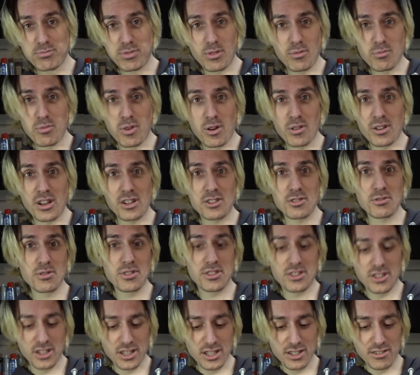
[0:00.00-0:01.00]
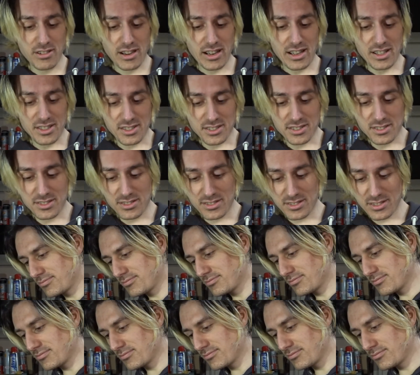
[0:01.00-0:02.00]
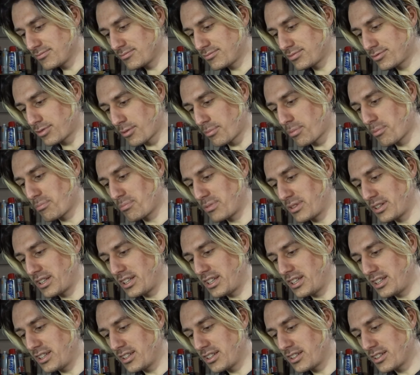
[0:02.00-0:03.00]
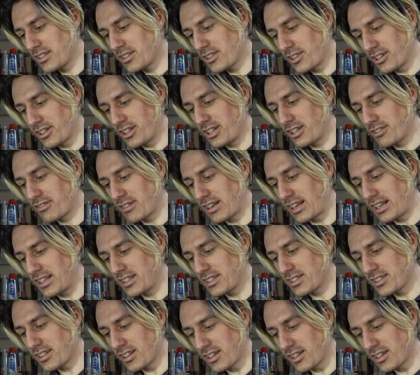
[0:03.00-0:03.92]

What would I do with 30 grand? Probably 30 grand,